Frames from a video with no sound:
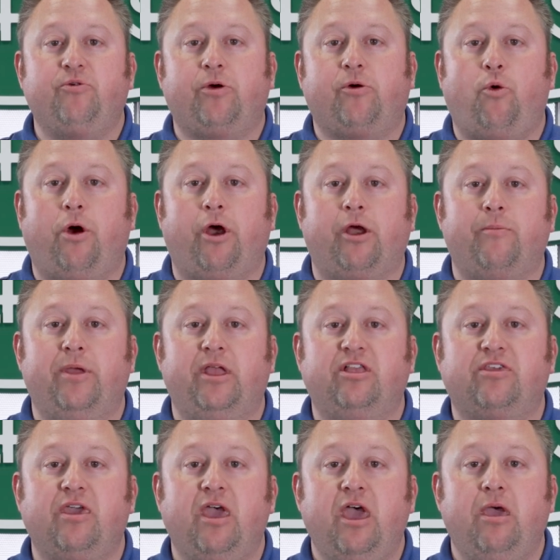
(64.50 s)

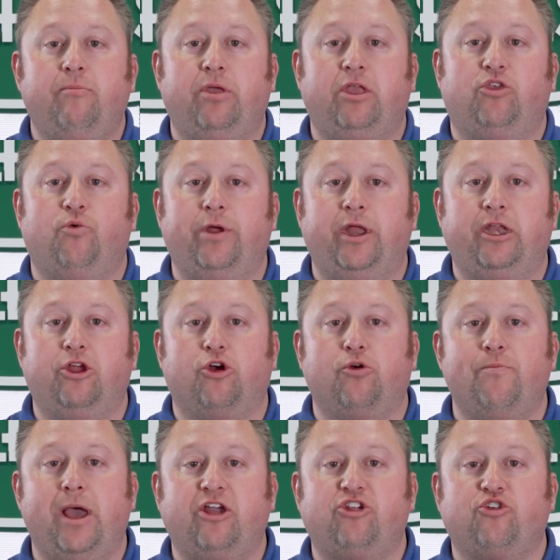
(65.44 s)
requirements between
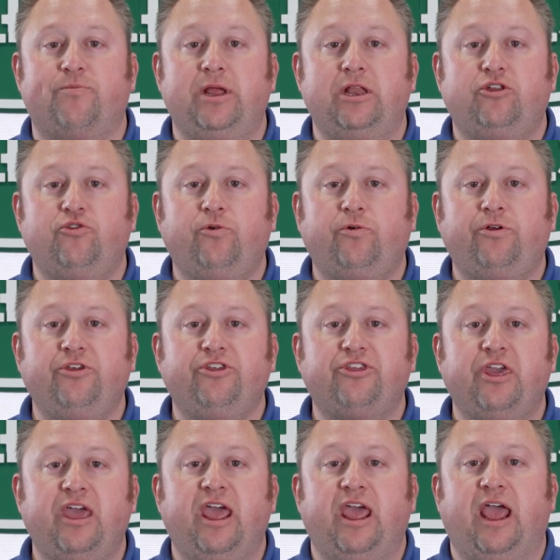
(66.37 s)
your measurement
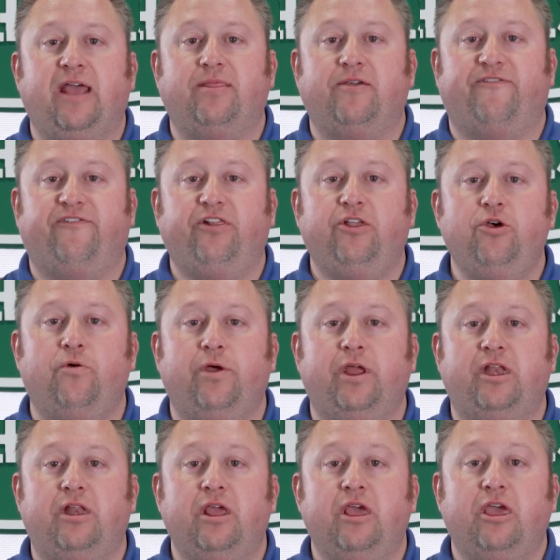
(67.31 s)
tools and the
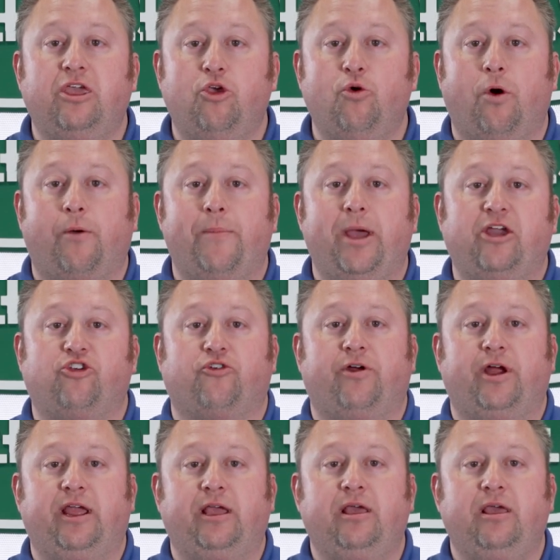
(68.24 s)
fluid you are
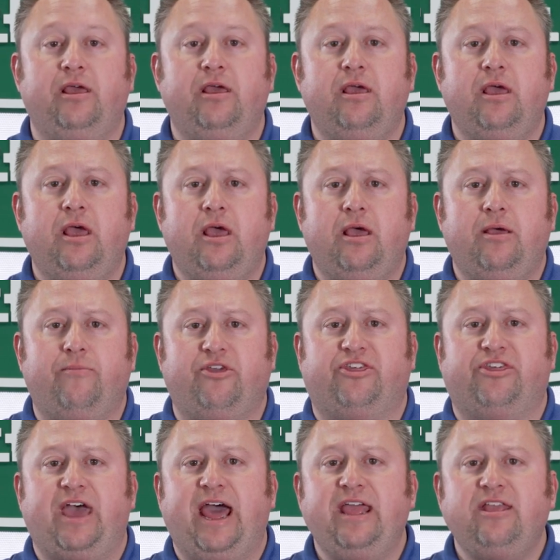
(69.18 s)
measuring.
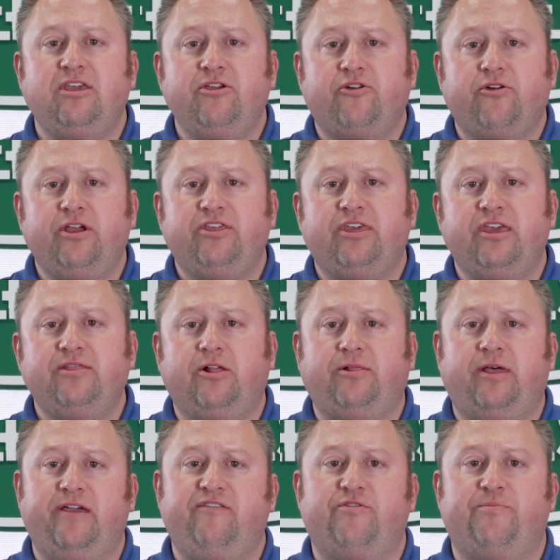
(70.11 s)
Besides increasing the
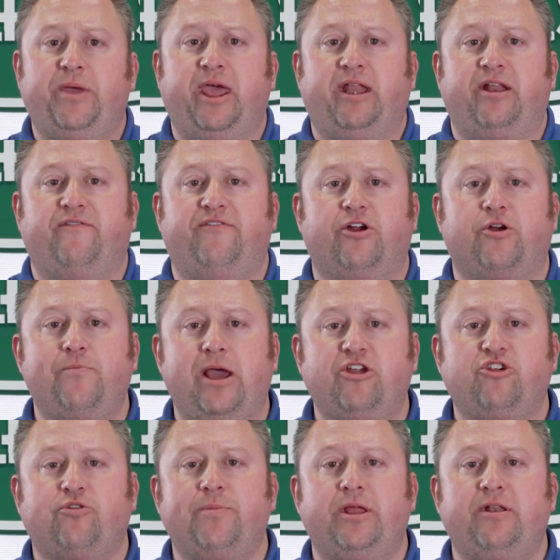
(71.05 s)
lifespan of your
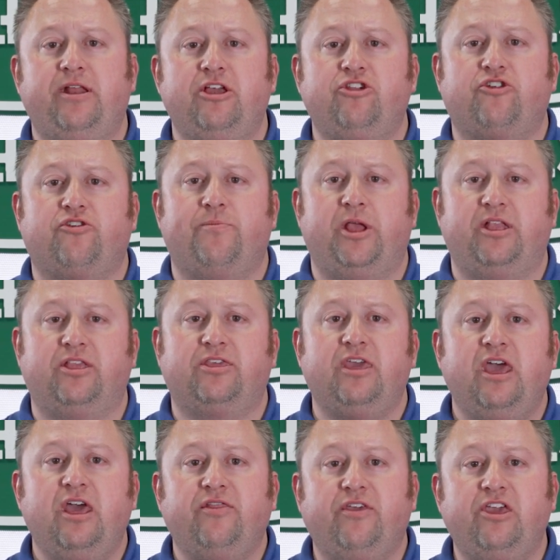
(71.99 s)
measurement
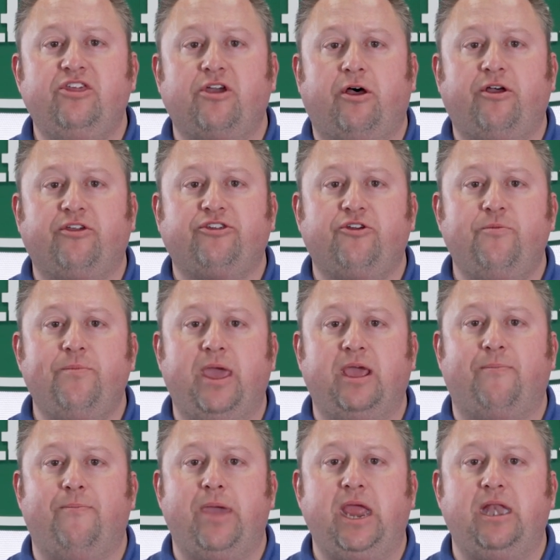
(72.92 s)
instruments, these also
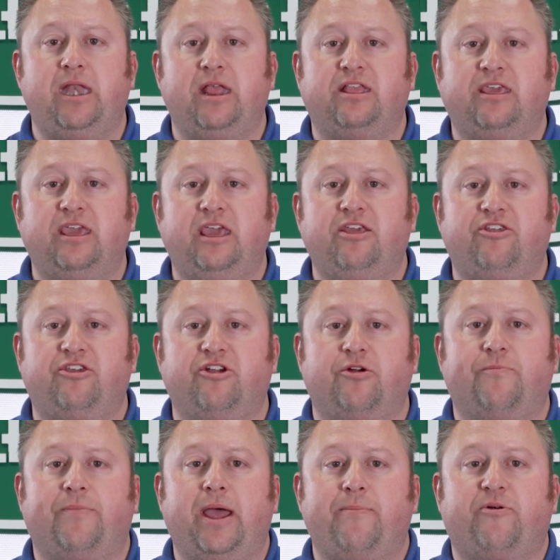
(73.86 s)
make maintenance
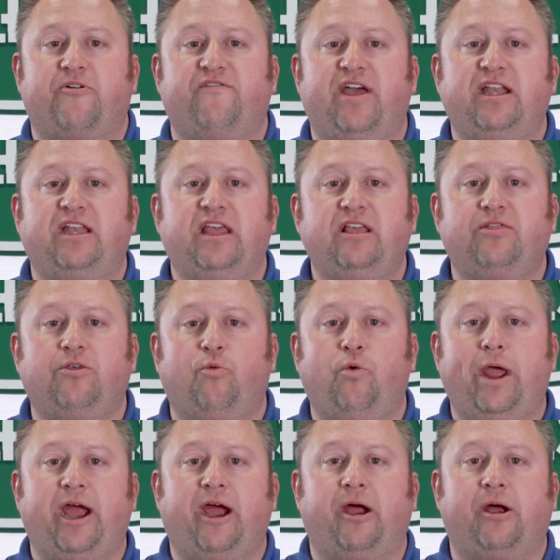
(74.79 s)
easier by preventing the
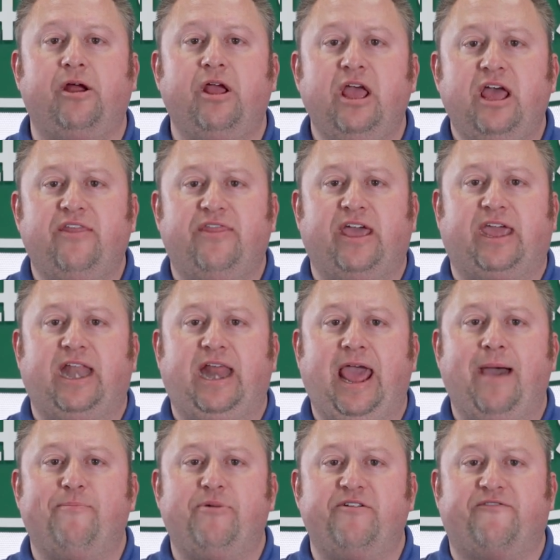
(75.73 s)
wear that could
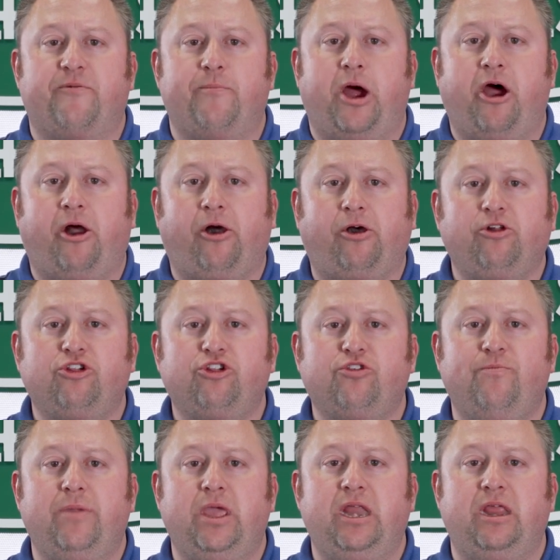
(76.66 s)
happen from
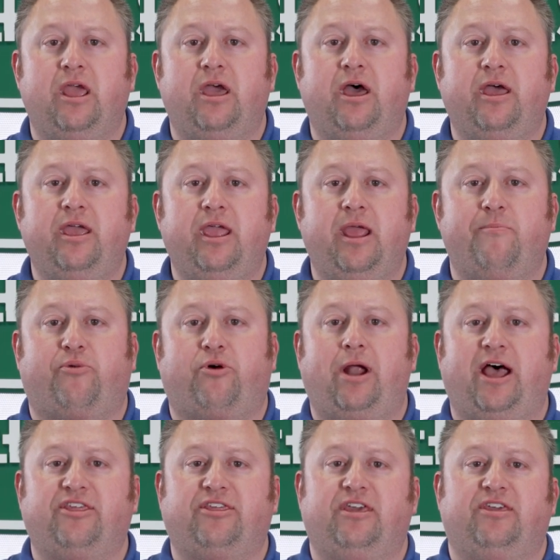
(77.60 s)
harsh media and
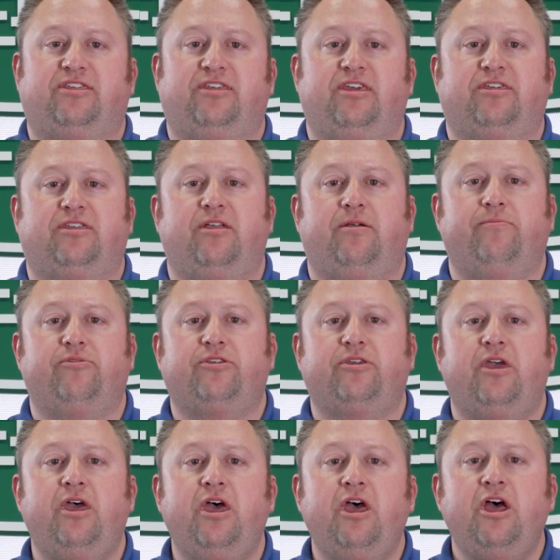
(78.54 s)
process
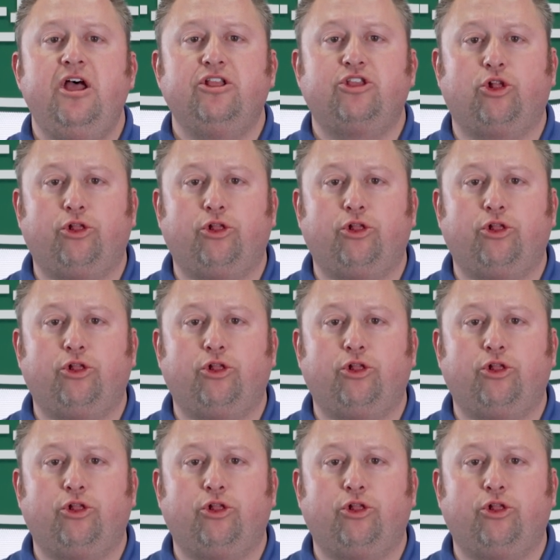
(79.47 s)
systems. To